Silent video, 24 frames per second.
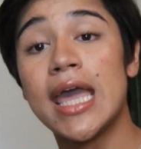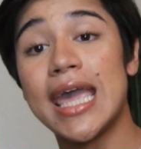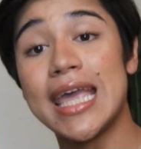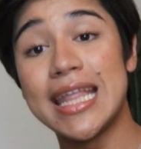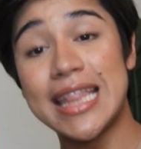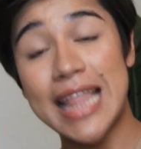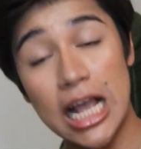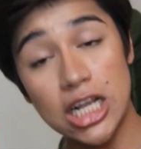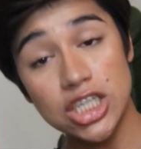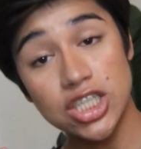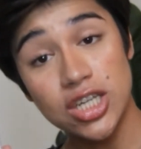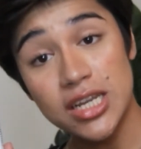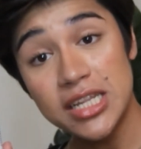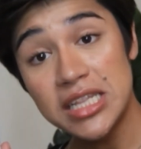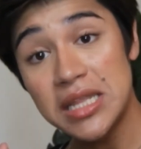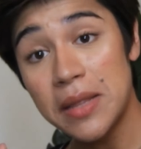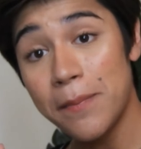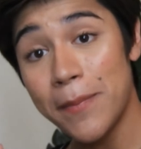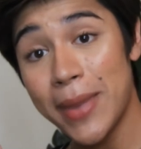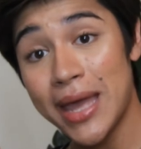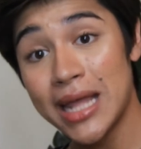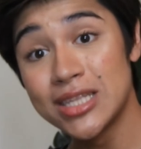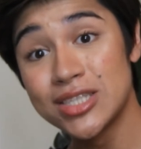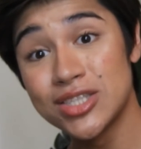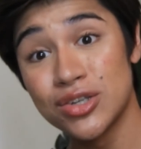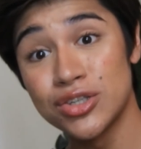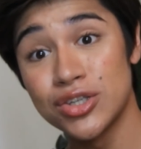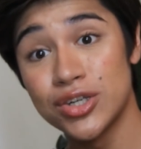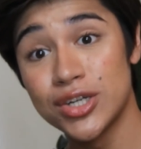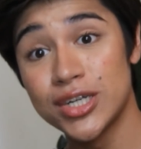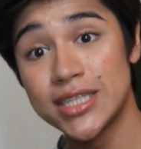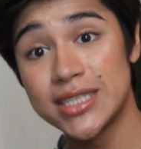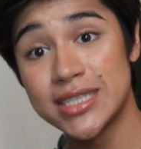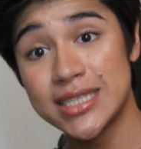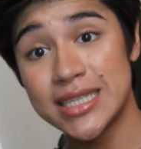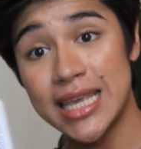It actually depends on
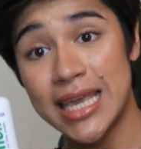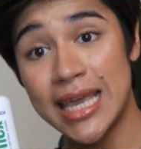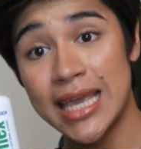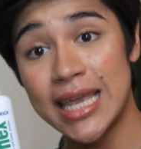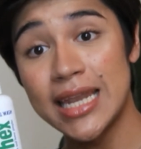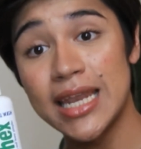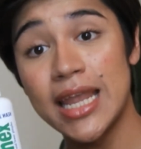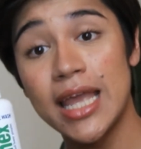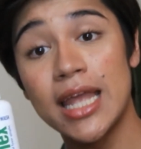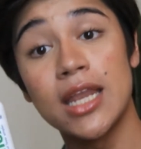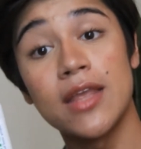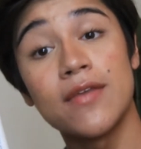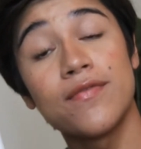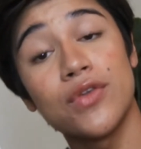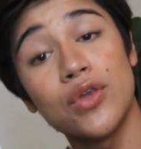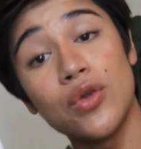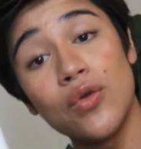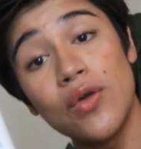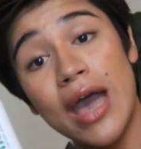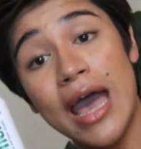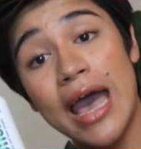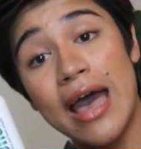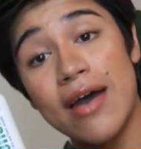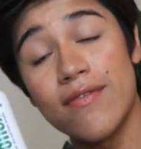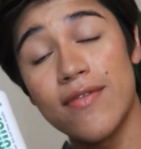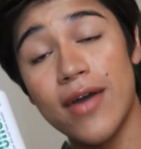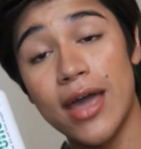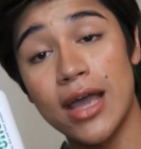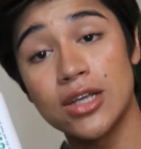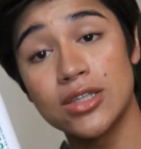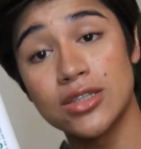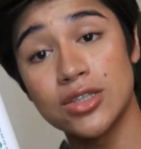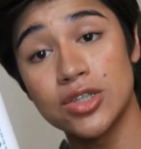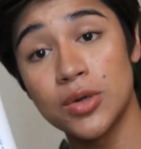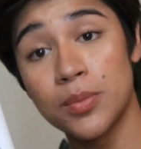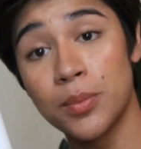your skin, and if you have
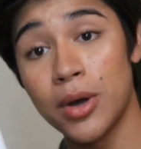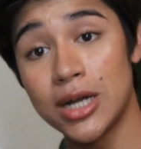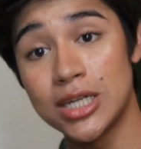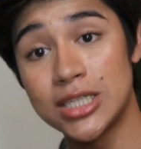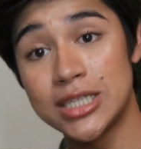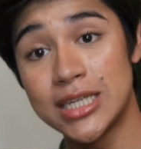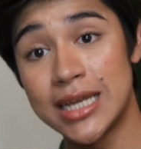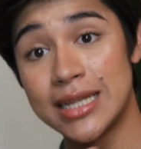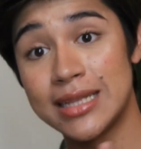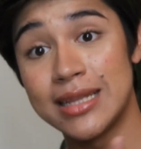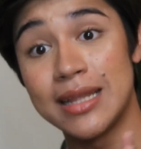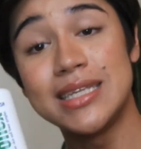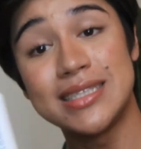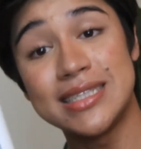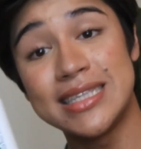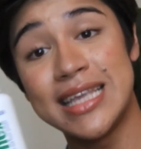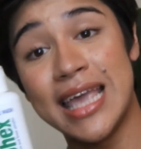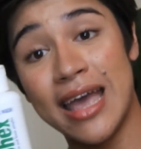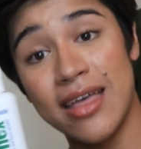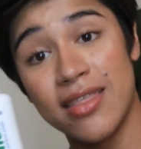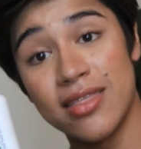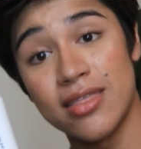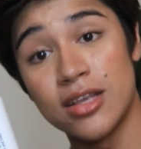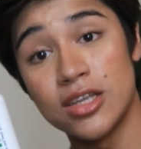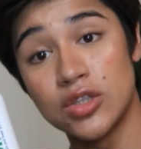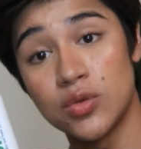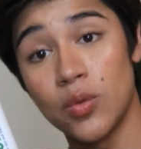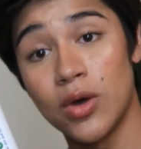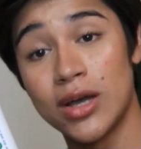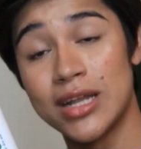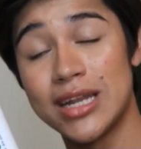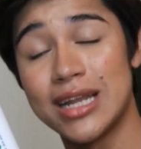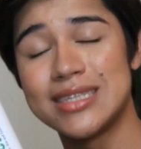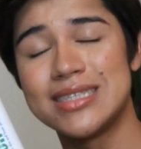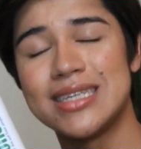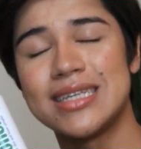extra budget, please get this
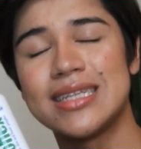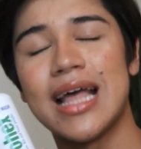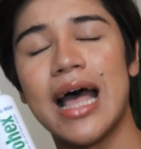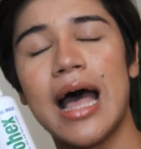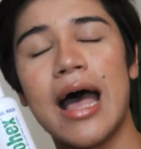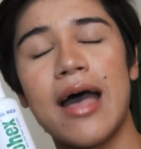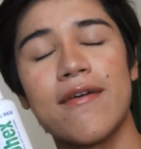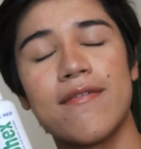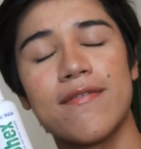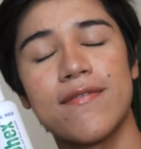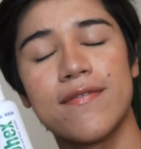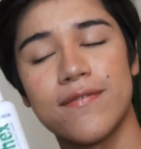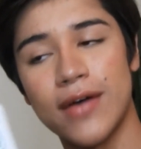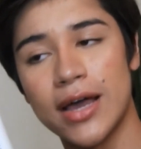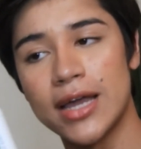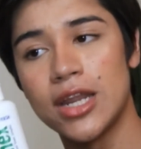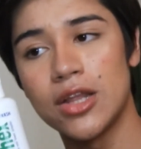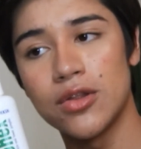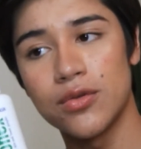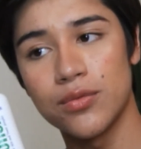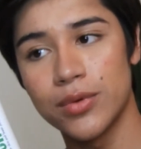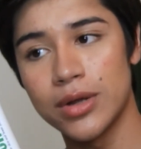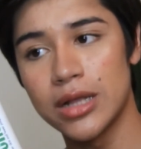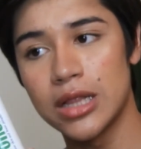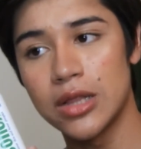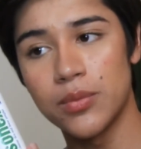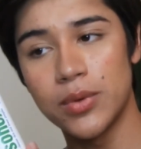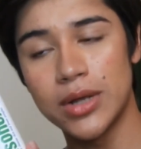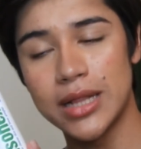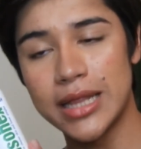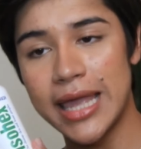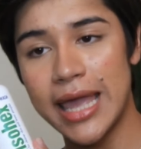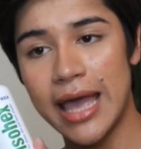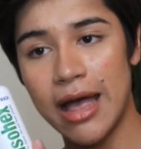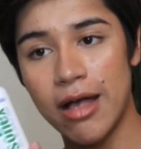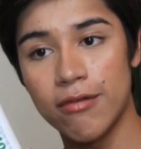one, as I find it
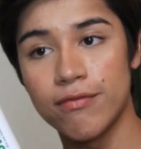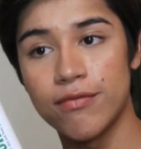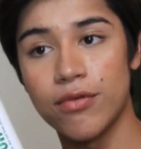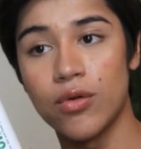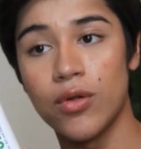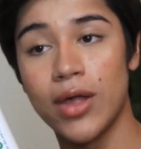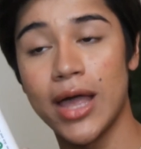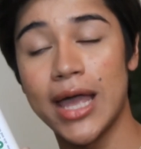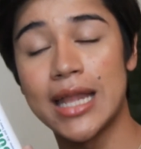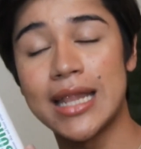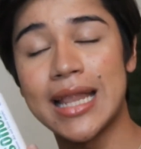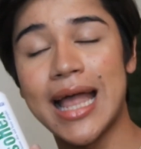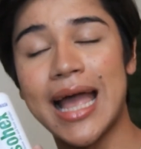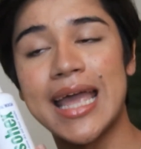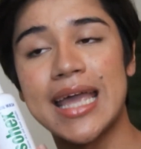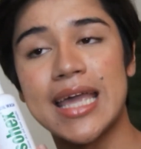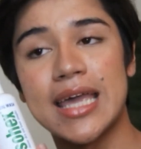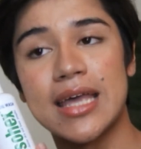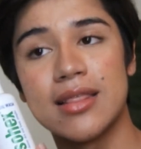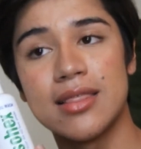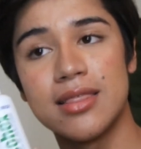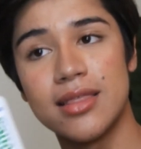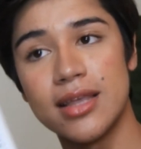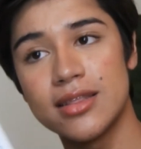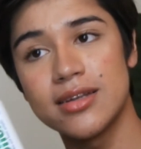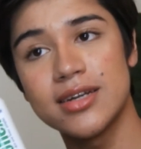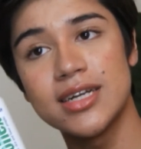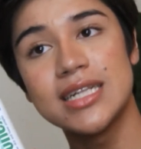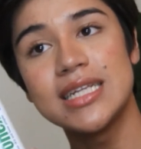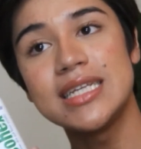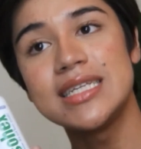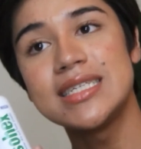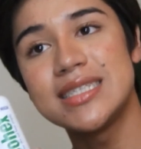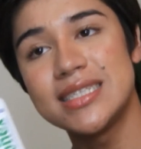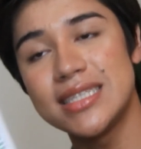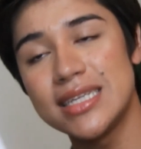really helpful, and I can
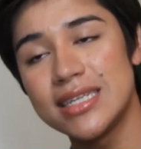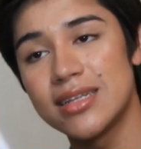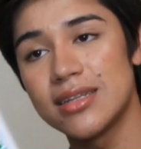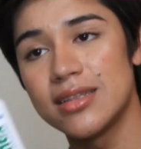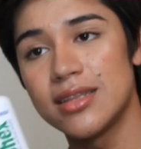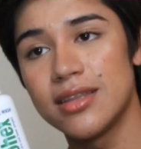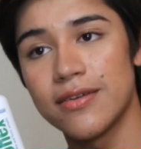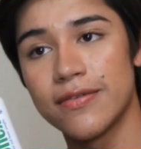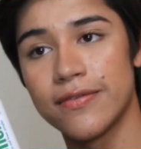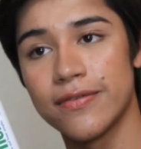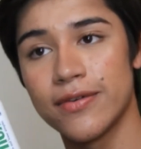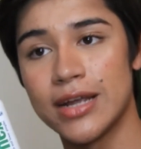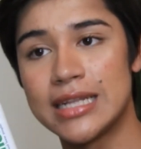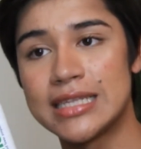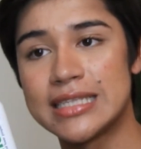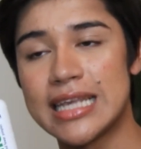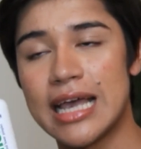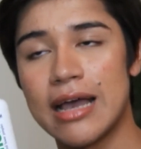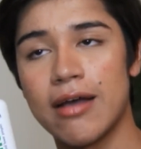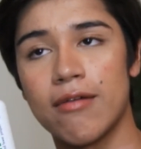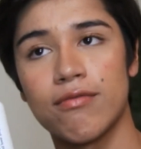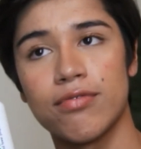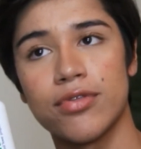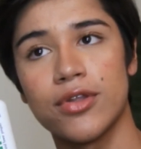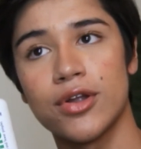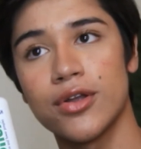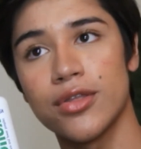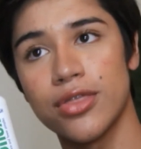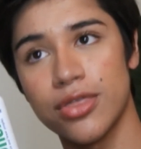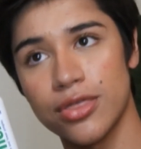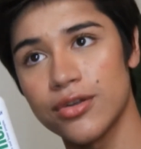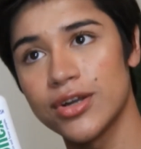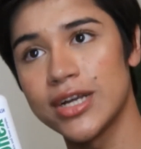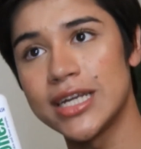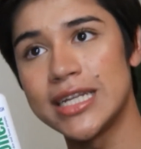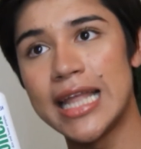literally see the difference after
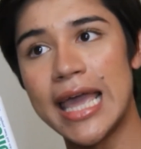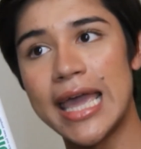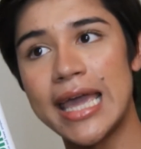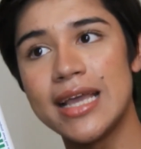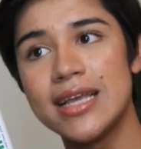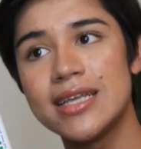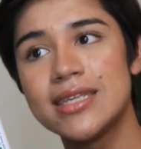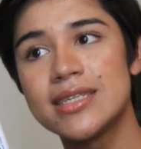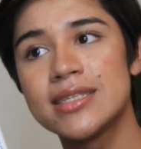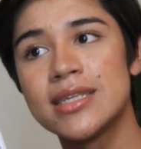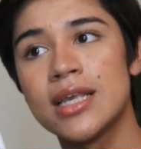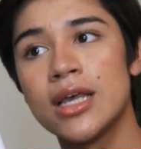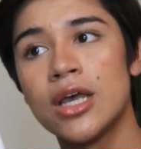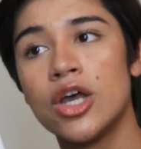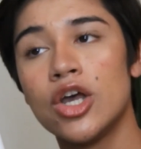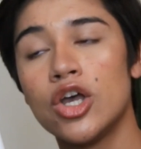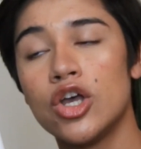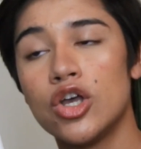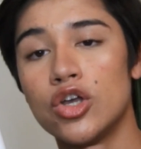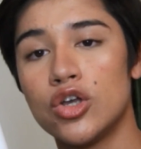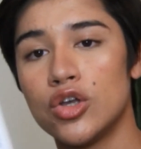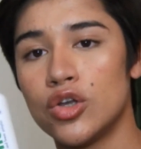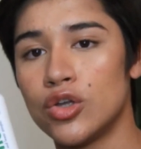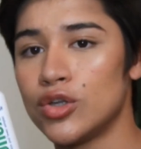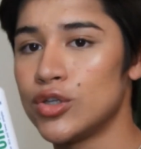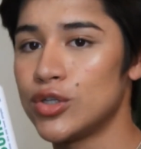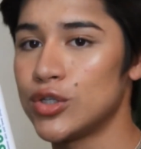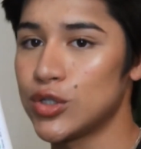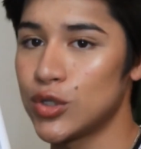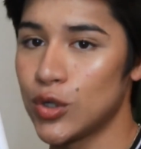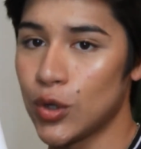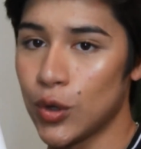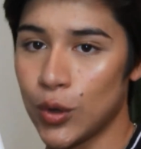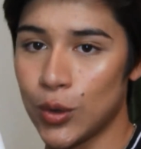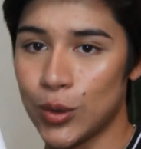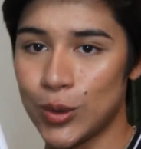3 days.
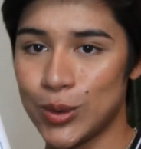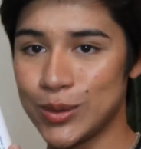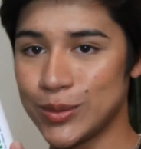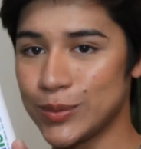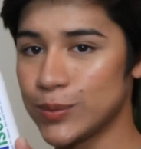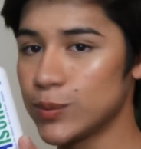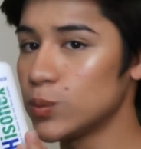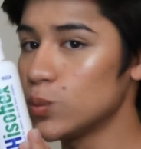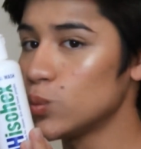So,